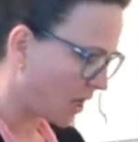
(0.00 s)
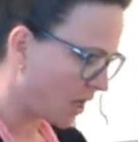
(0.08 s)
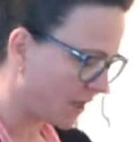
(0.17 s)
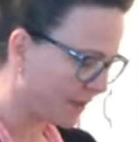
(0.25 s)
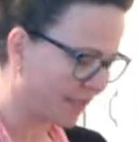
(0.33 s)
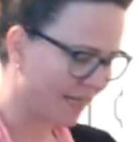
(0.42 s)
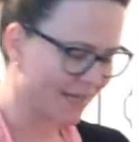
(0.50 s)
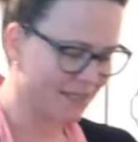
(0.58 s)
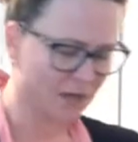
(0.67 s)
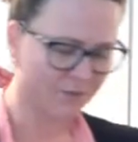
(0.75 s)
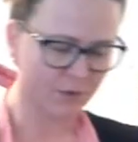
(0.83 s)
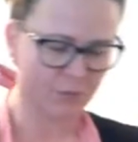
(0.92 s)
cut the ends
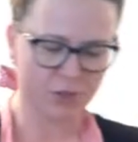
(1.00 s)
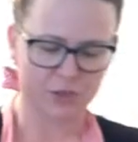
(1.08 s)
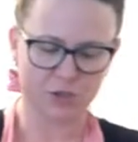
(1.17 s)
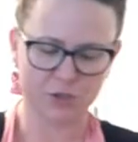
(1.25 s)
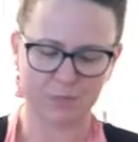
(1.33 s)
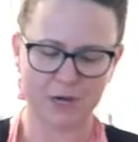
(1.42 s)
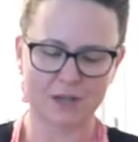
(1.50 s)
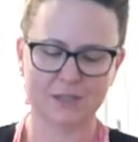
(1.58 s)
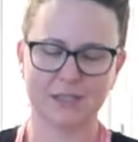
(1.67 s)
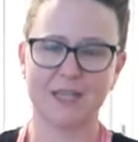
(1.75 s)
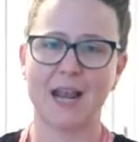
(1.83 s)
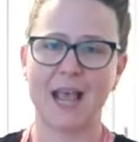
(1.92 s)
off the Brussels sprouts
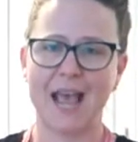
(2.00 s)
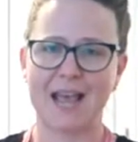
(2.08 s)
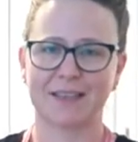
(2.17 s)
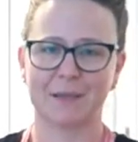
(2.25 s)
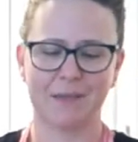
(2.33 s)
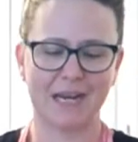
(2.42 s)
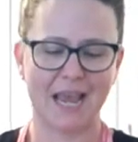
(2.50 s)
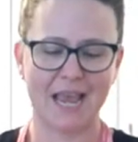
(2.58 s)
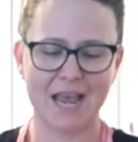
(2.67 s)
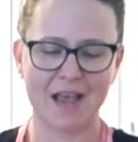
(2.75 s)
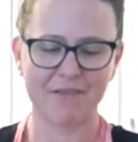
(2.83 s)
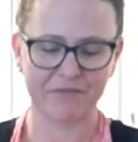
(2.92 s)
and then hack them in
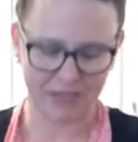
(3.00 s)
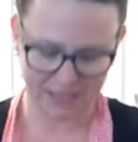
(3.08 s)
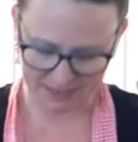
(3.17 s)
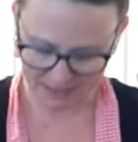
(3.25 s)
half like